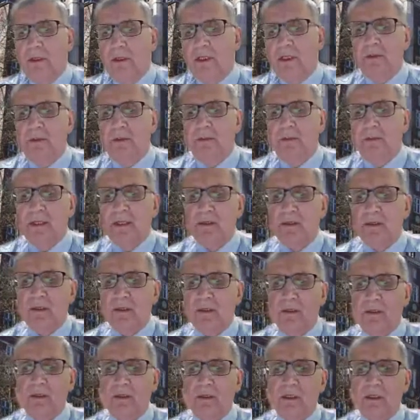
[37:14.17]

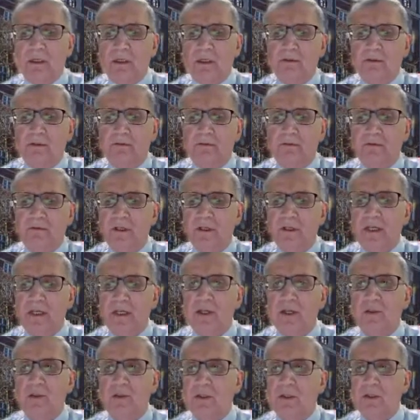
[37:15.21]
experimental and
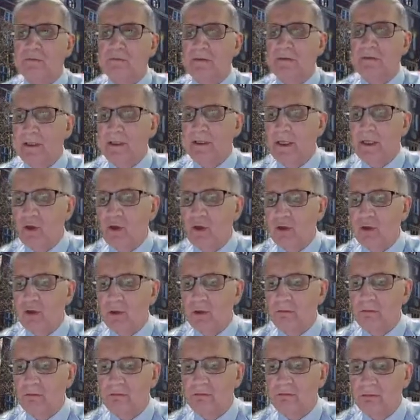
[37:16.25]
verification and
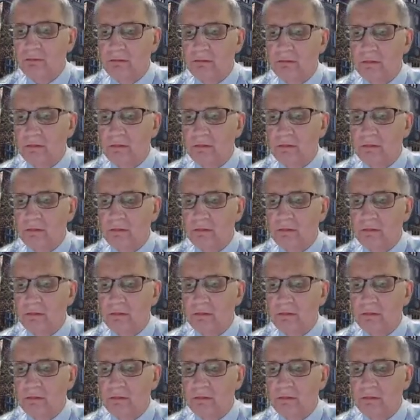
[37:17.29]
validation